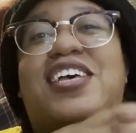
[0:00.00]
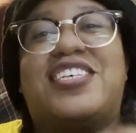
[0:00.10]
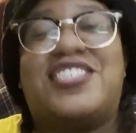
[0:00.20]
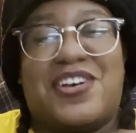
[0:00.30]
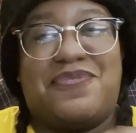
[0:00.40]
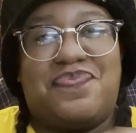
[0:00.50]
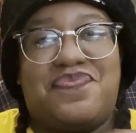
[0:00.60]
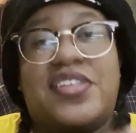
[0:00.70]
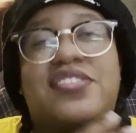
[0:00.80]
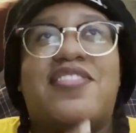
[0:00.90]
So,
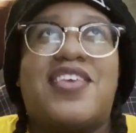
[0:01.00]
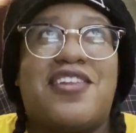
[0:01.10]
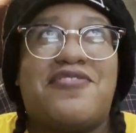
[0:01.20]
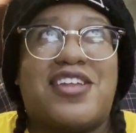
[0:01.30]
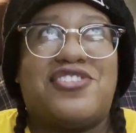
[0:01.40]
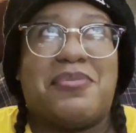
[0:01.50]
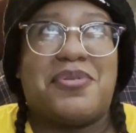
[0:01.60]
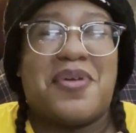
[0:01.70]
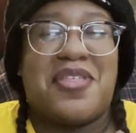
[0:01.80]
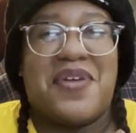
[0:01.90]
that's not the end of that chapter,
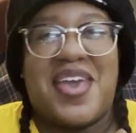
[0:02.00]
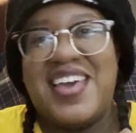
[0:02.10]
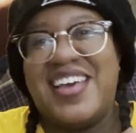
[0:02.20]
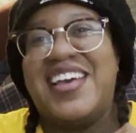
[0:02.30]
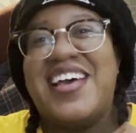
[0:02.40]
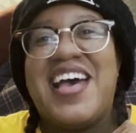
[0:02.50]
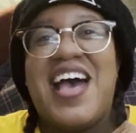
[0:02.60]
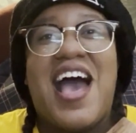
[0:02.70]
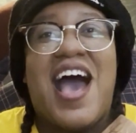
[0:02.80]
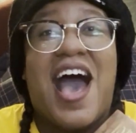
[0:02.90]
by the way.
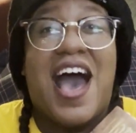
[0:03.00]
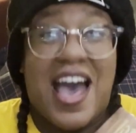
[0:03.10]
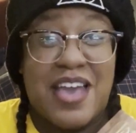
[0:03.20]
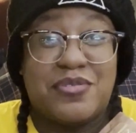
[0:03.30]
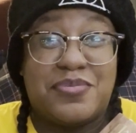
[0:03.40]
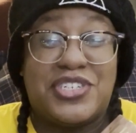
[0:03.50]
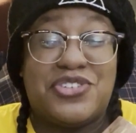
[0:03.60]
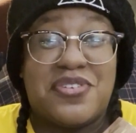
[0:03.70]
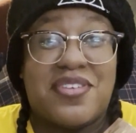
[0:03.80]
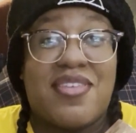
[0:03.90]
I will be
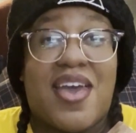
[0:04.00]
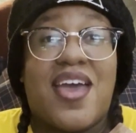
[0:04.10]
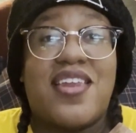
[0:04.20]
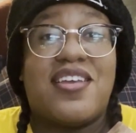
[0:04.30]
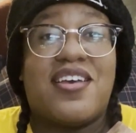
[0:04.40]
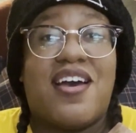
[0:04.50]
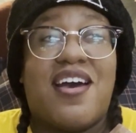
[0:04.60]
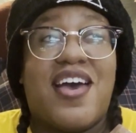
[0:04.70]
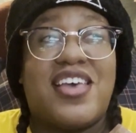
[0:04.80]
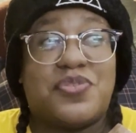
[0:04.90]
doing that
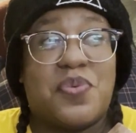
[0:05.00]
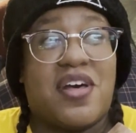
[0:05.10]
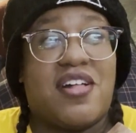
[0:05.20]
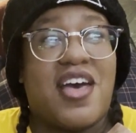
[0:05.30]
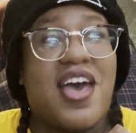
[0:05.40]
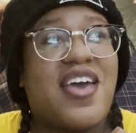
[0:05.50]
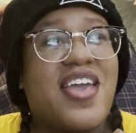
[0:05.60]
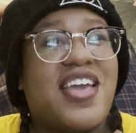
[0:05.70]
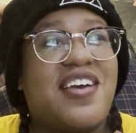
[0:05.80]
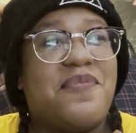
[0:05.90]
as well.
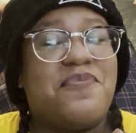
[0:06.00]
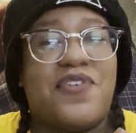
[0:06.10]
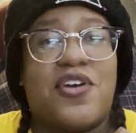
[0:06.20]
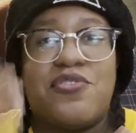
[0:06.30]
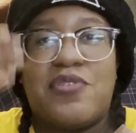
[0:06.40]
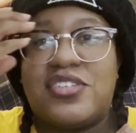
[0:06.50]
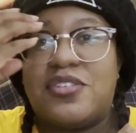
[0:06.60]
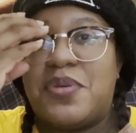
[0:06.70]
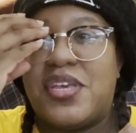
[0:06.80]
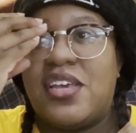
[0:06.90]
I found a
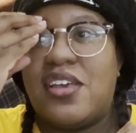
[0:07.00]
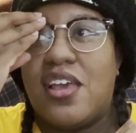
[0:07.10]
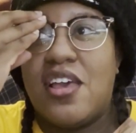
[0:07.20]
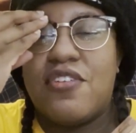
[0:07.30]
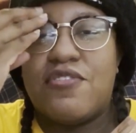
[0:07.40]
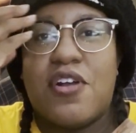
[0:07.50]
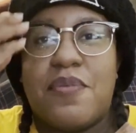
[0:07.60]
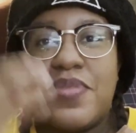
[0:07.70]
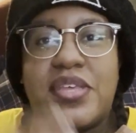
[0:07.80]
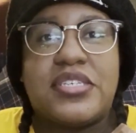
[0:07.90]
recipe
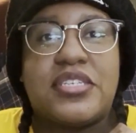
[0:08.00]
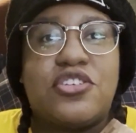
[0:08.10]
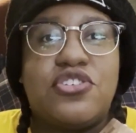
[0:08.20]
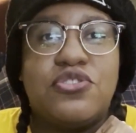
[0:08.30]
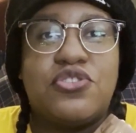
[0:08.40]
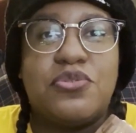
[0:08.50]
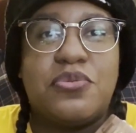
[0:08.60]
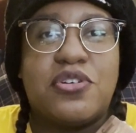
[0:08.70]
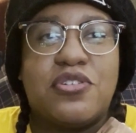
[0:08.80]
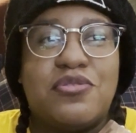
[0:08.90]
from this
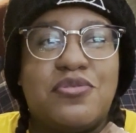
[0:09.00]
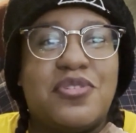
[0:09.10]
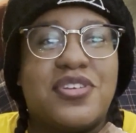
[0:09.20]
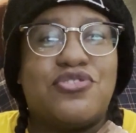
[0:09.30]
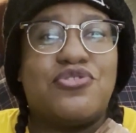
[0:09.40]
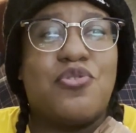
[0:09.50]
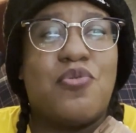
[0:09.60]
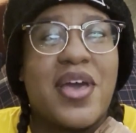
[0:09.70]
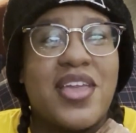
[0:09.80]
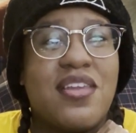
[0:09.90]
YouTuber who is
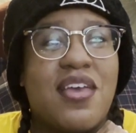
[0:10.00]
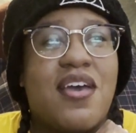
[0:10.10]
quite